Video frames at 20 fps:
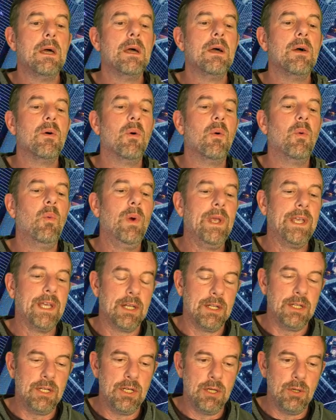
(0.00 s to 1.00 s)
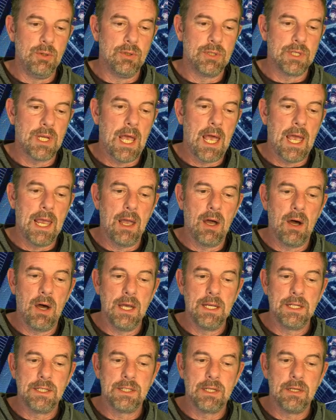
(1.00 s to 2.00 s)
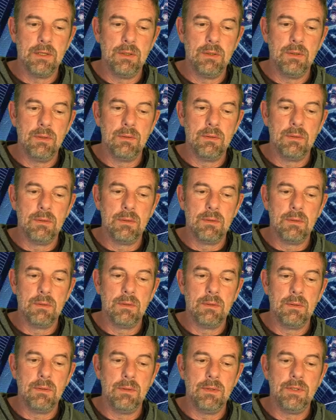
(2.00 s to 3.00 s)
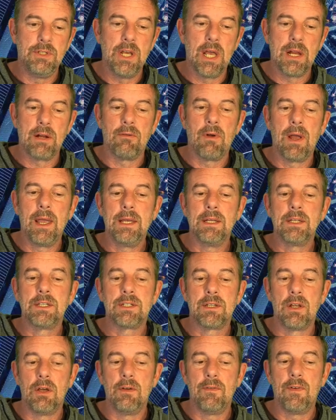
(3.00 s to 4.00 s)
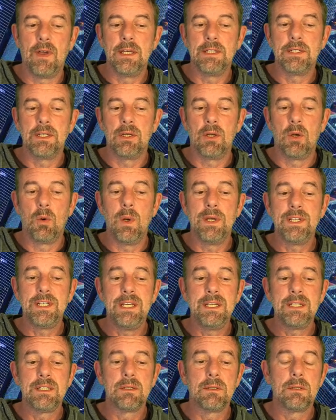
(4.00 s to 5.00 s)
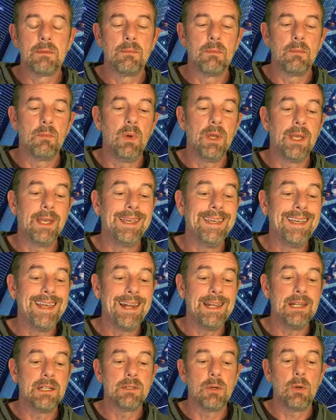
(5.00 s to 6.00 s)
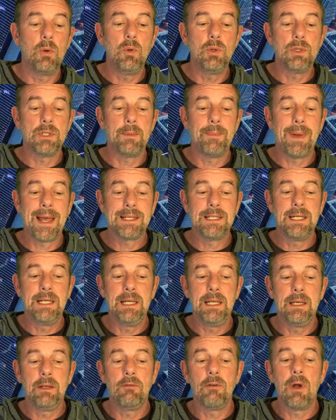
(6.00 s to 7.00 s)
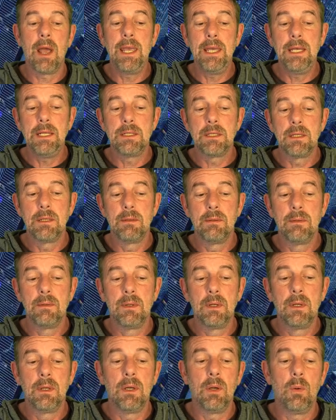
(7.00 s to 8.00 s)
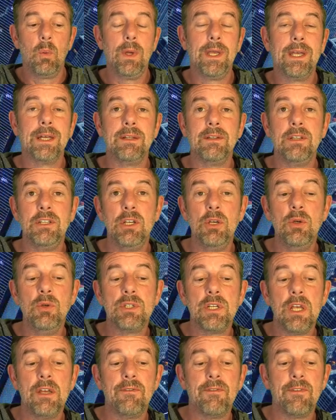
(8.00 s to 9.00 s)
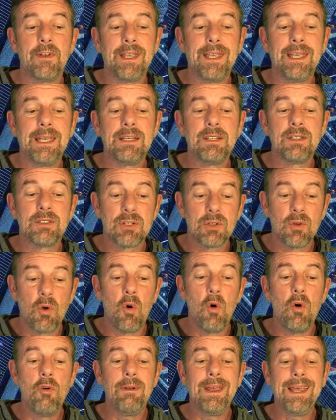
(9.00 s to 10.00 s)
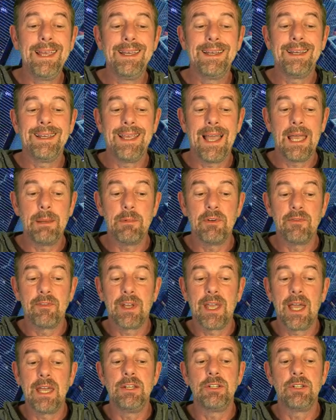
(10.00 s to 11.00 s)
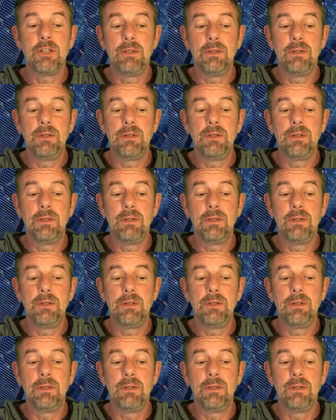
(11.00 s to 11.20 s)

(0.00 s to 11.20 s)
We can use AI to generate surveys and quizzes, we can get it to automatically grade, we can use it for scoring and gamification.